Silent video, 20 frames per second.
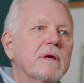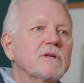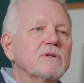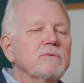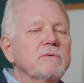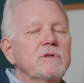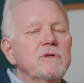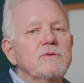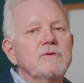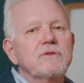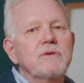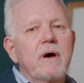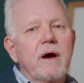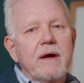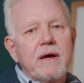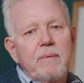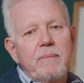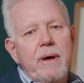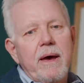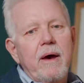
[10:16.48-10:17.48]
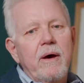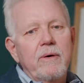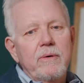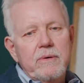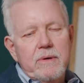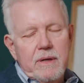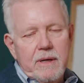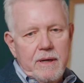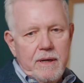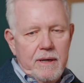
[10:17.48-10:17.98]
Because when you talk
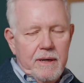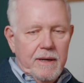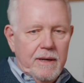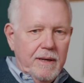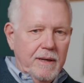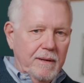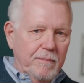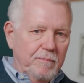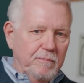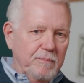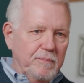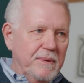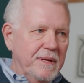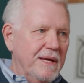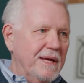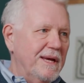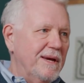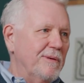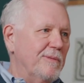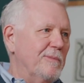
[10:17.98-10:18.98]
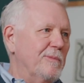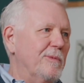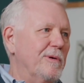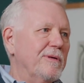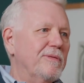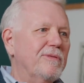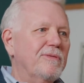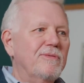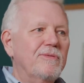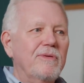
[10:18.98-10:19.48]
about being
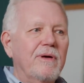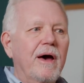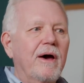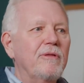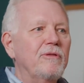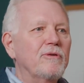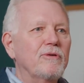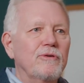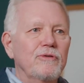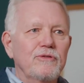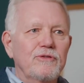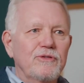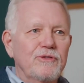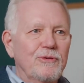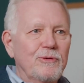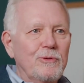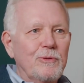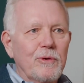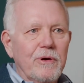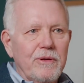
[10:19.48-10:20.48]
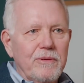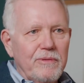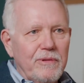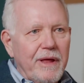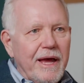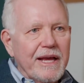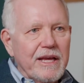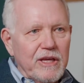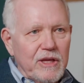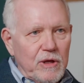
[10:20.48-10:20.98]
with others who are
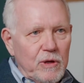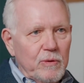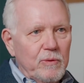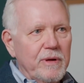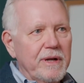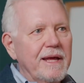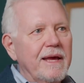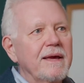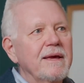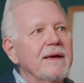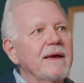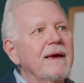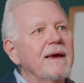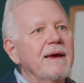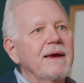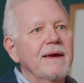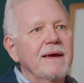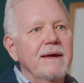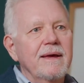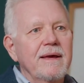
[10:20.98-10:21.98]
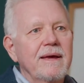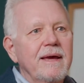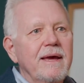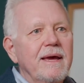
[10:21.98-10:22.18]
like you at AA,